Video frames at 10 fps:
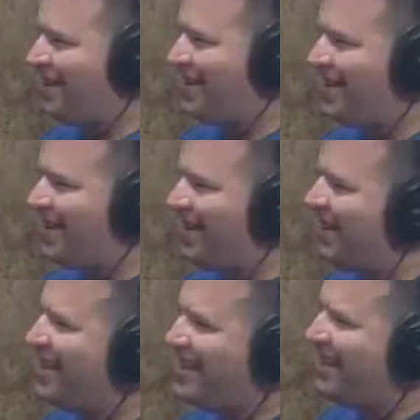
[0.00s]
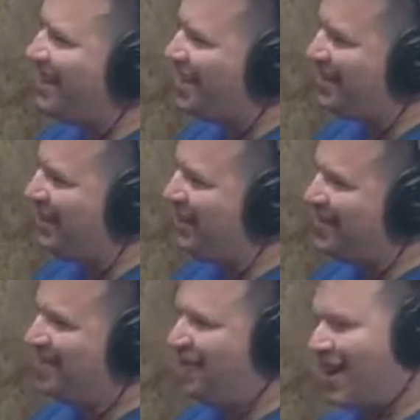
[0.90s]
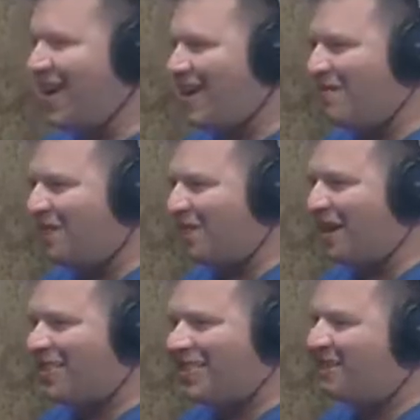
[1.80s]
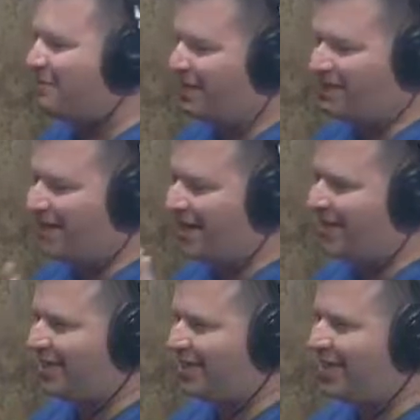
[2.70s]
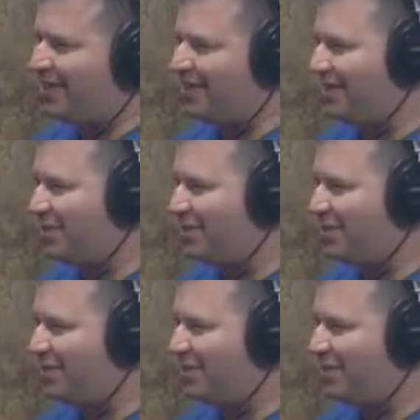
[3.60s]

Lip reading: You know, you're like, I have a good idea, but it's not. There's no.